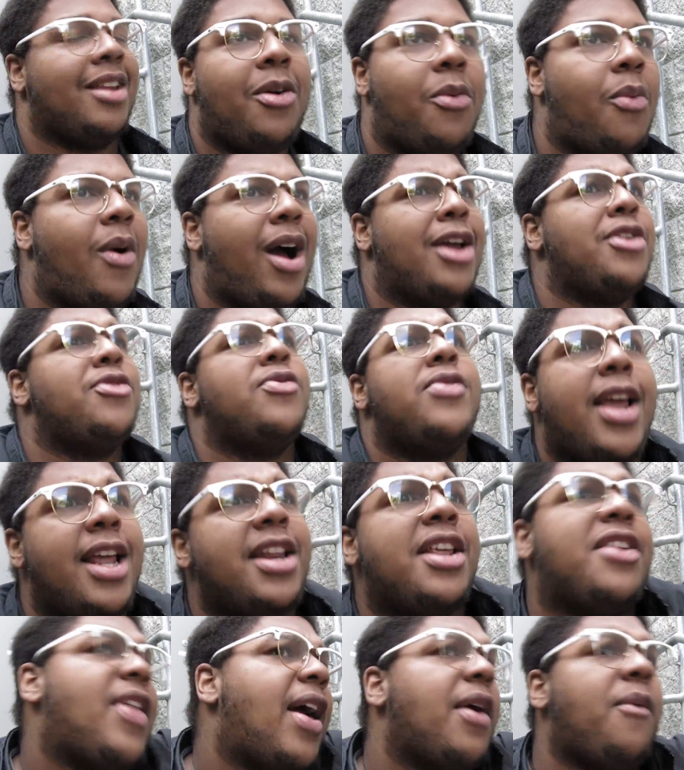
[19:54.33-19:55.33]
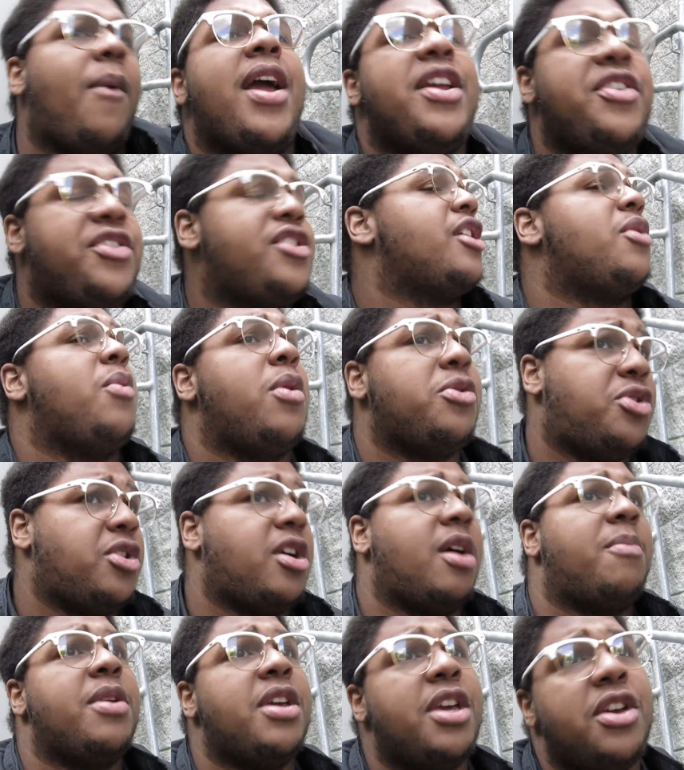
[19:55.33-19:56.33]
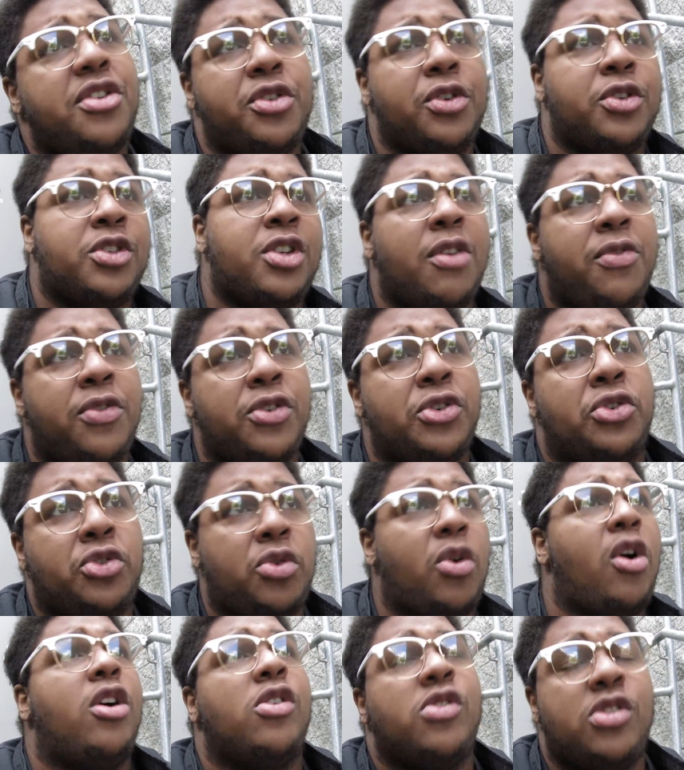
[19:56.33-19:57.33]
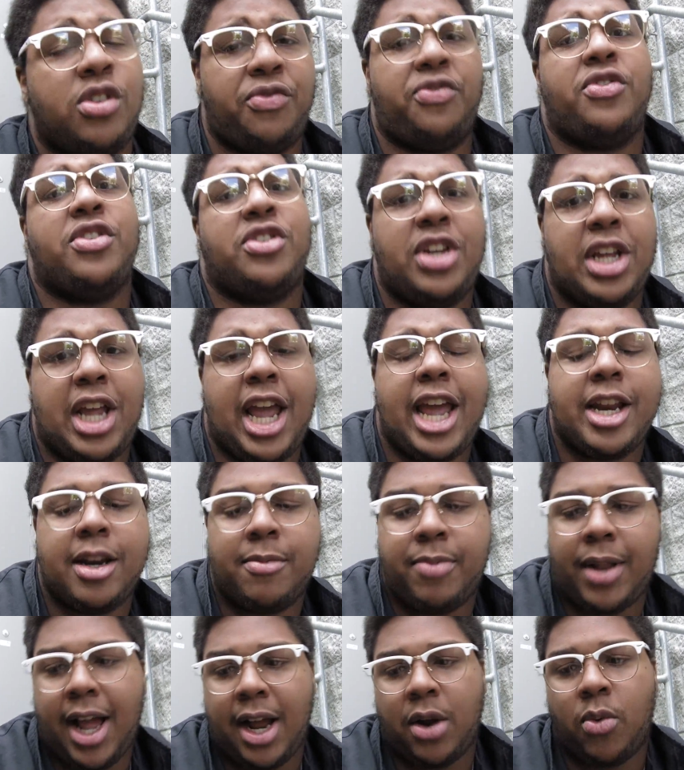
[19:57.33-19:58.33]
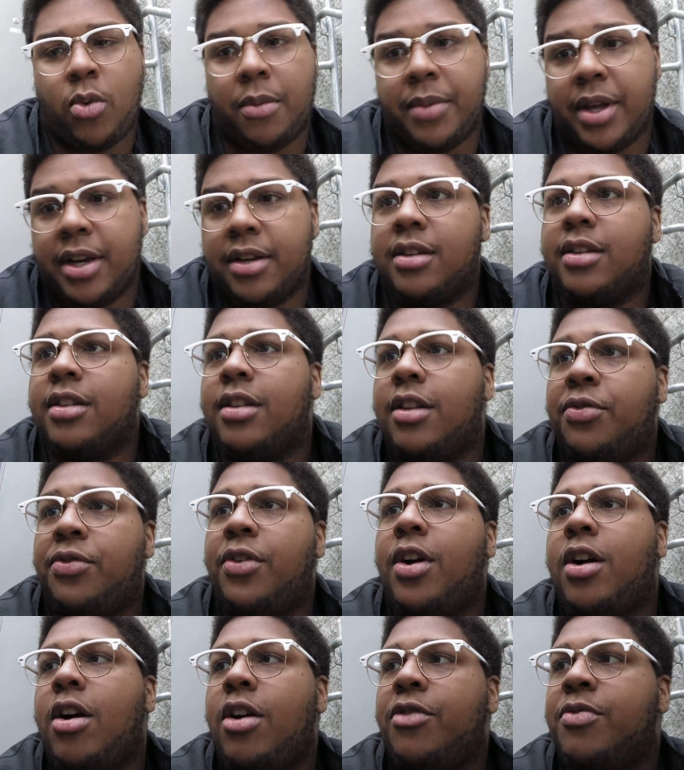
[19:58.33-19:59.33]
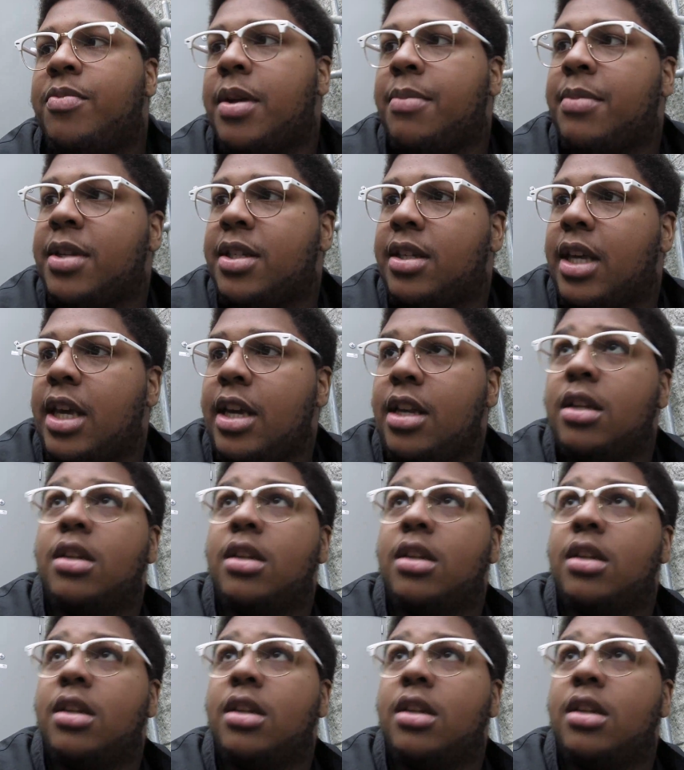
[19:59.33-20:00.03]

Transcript: Why are you dating that white chick? Won't you come and get yourself a strong, sophisticated black woman? The fuck off me, mesquite.